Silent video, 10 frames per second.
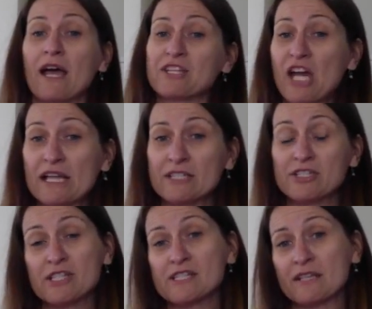
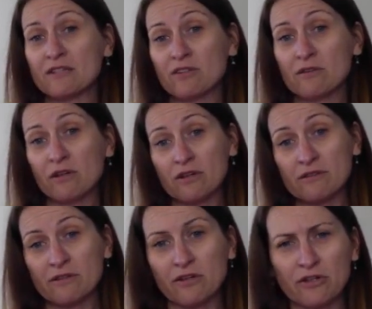challenges and
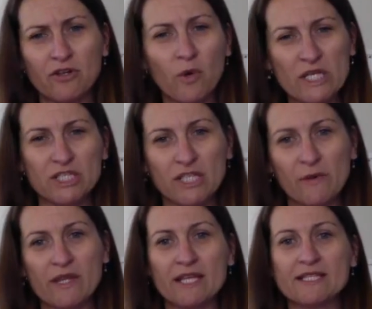you're questioning
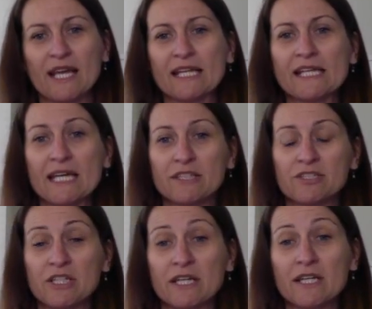whether it's
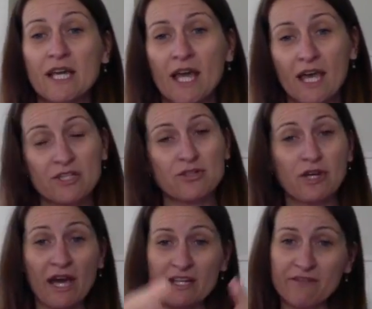ADHD, to
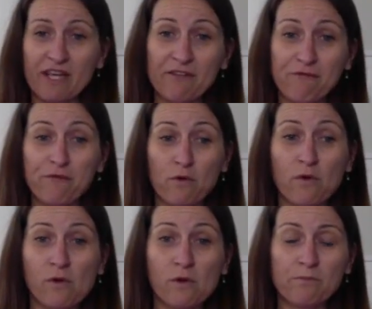kind of get a
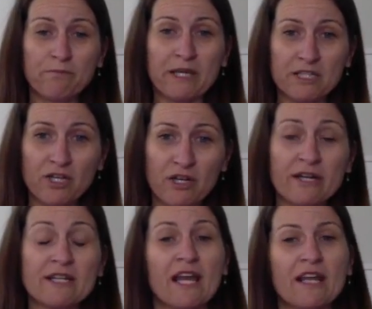full picture
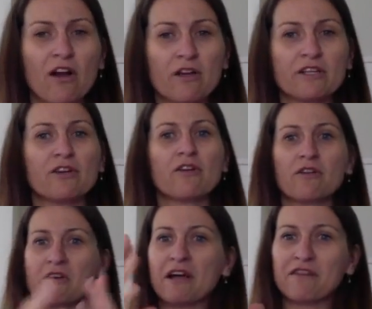and get
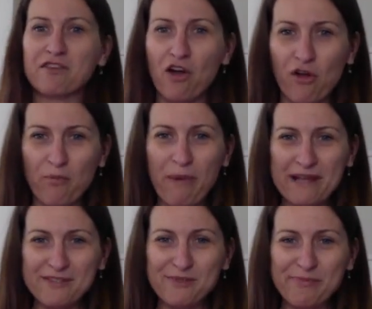you kind of your whole
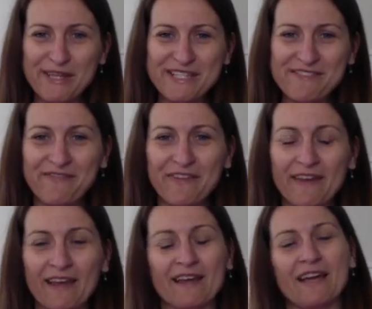puzzle piece
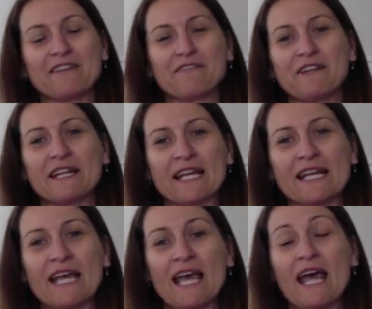kind of fitted
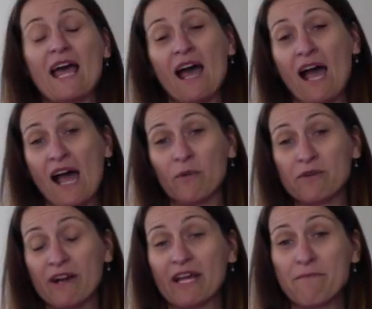in, I would
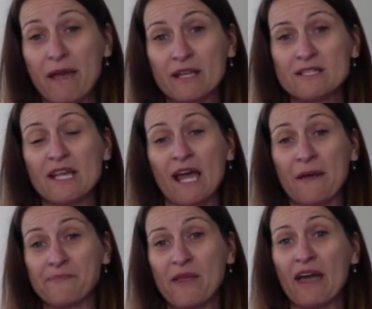recommend
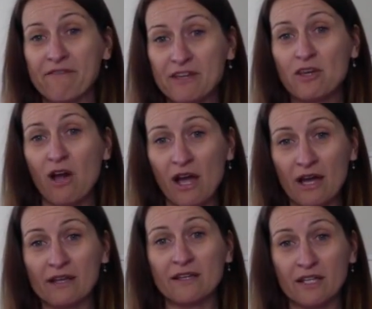having your
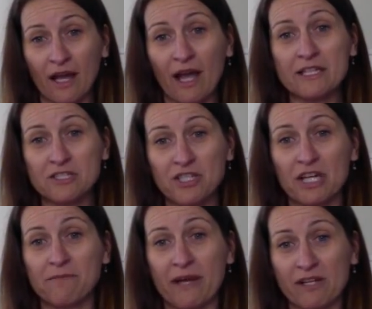eyes
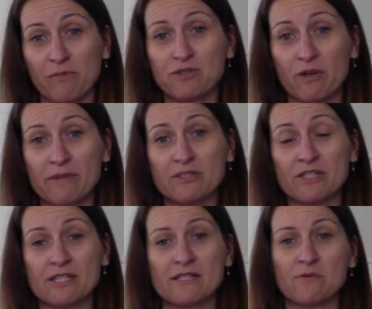checked by an
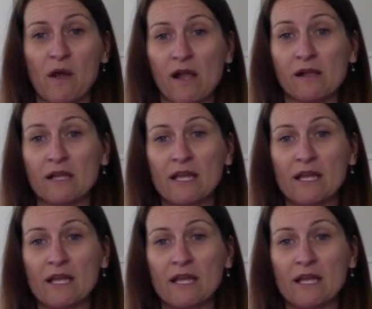optometrist as well.